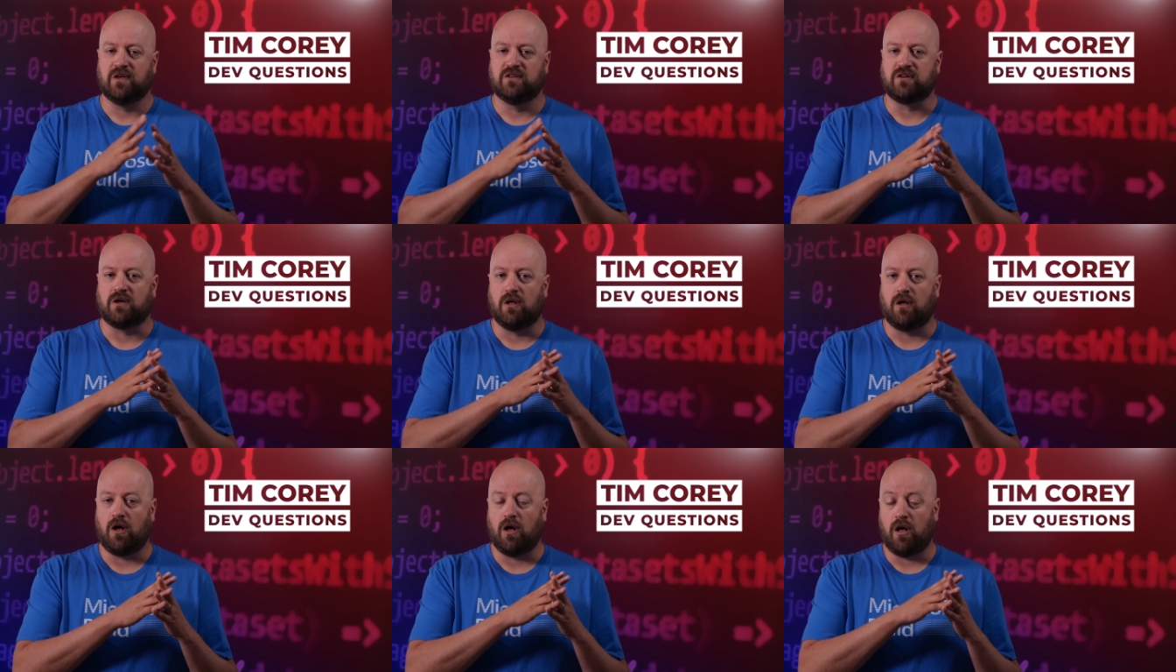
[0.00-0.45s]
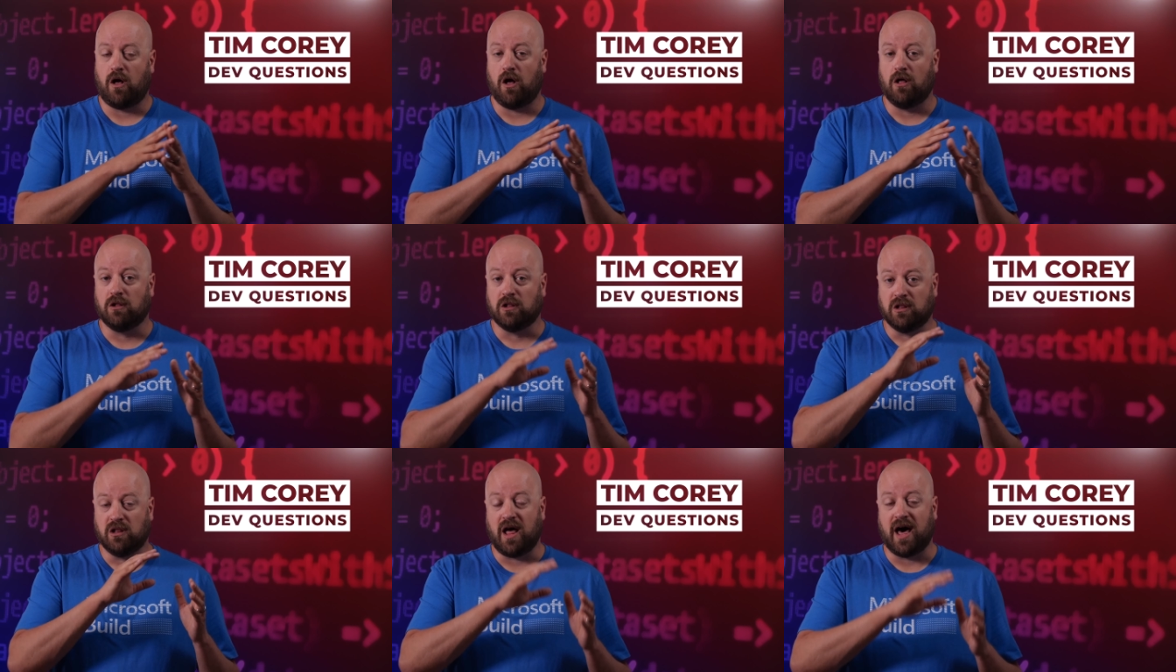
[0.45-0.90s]
there's a
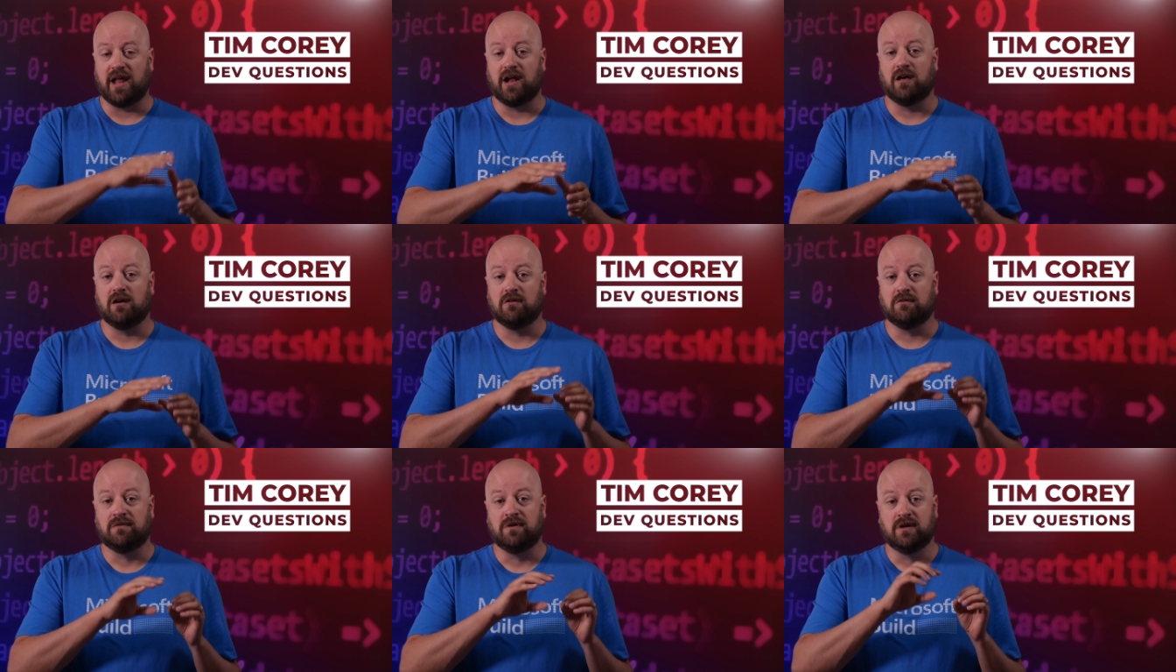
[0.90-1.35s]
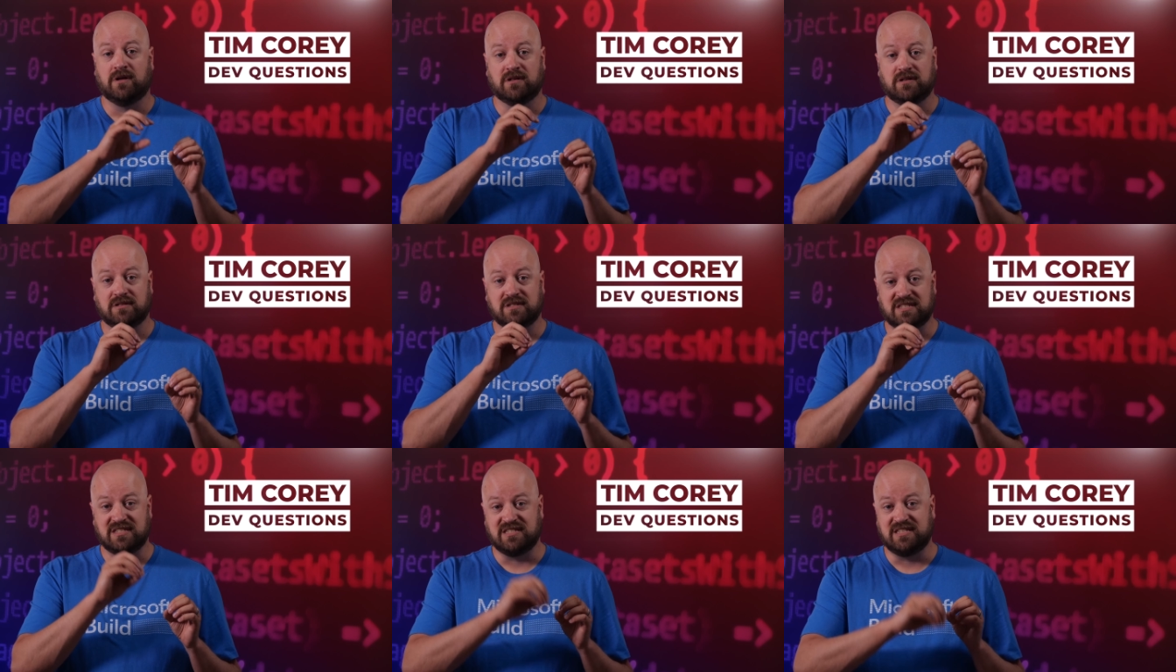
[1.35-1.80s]
lot of
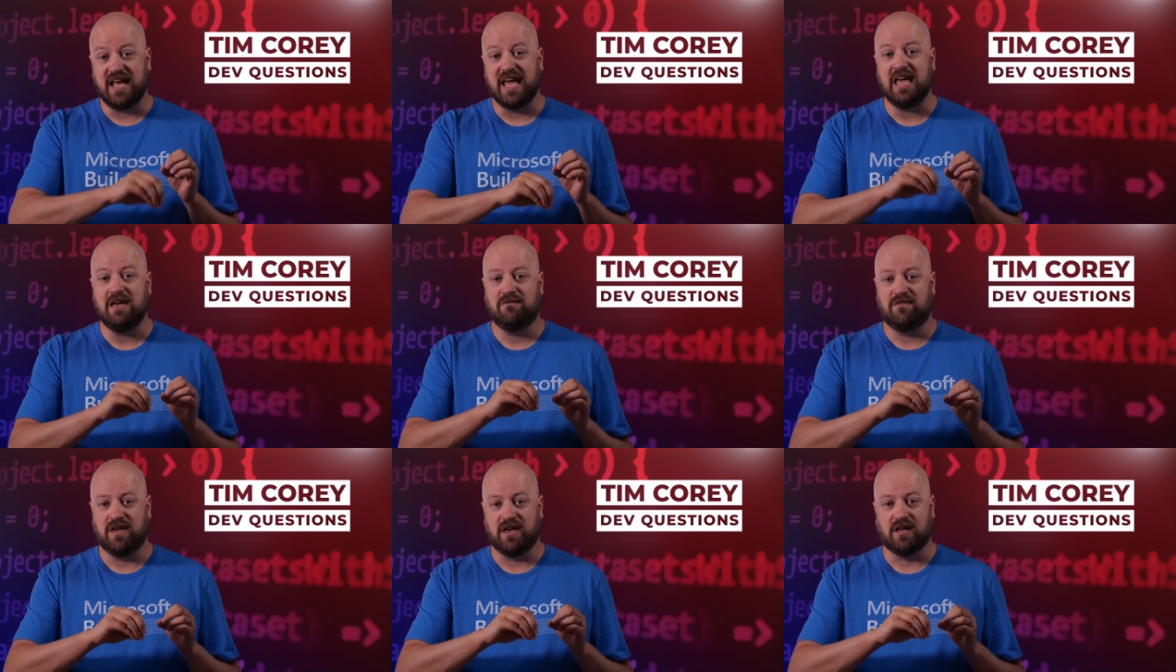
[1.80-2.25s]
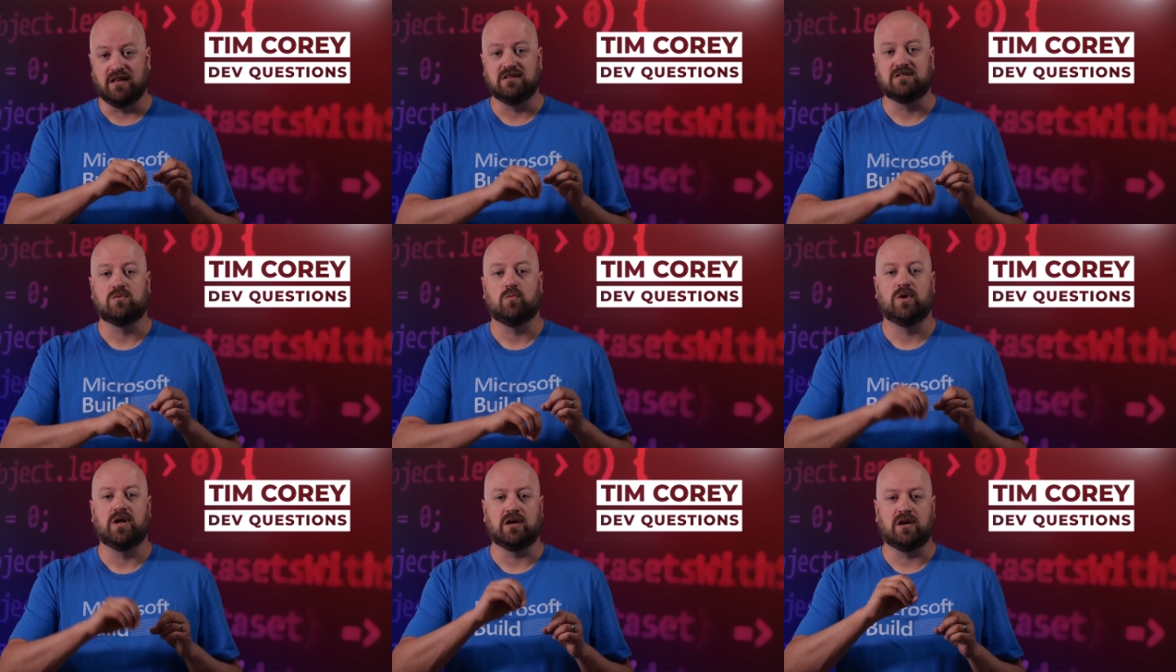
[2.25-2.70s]
savings